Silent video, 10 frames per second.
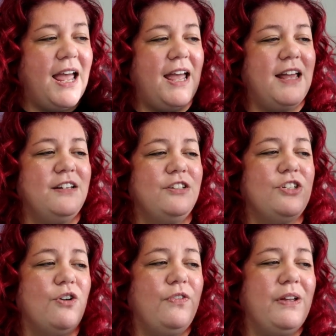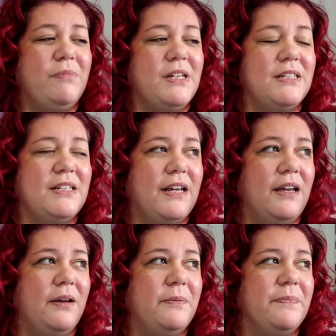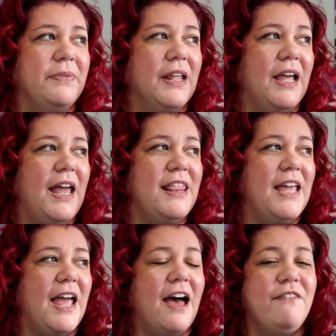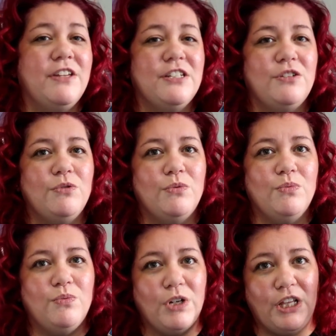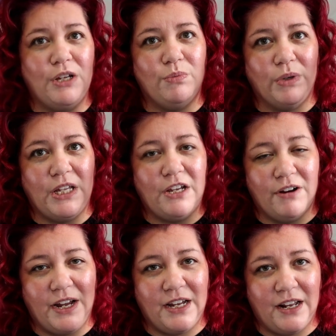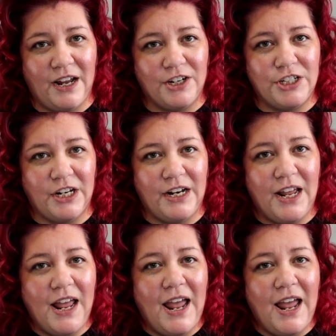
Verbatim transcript: And Sophie meets him and they have this really, really great connection.